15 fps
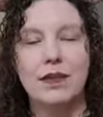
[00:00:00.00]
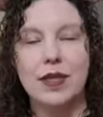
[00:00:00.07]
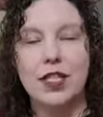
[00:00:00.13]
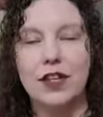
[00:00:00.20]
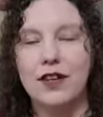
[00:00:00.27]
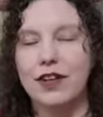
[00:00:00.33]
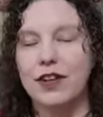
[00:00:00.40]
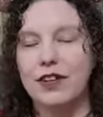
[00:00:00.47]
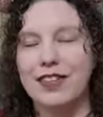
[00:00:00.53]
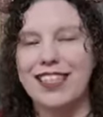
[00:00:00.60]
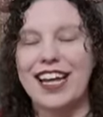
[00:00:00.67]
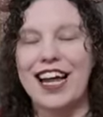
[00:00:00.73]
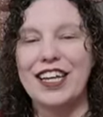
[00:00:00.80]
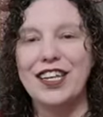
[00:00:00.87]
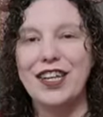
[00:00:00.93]
materials
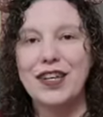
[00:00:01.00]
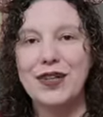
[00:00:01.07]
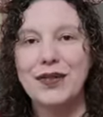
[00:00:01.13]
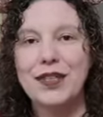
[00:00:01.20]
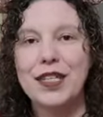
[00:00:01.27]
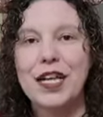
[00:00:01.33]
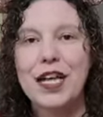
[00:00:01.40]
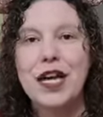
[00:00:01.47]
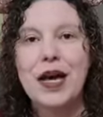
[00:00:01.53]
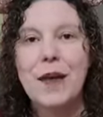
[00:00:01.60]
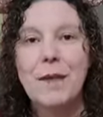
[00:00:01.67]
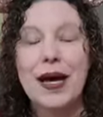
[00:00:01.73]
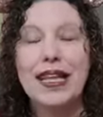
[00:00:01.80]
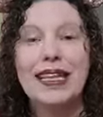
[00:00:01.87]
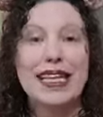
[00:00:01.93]
that I use.
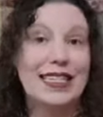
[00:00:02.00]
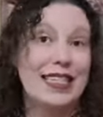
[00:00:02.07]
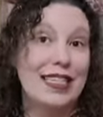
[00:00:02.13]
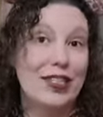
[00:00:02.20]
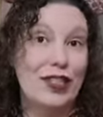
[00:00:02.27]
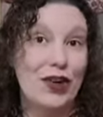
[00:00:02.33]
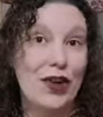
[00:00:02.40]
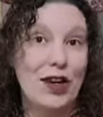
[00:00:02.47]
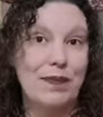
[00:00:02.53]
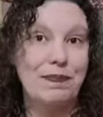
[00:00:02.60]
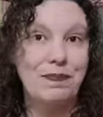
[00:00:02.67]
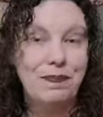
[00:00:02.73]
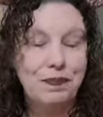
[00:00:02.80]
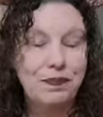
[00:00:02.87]
But let's get started.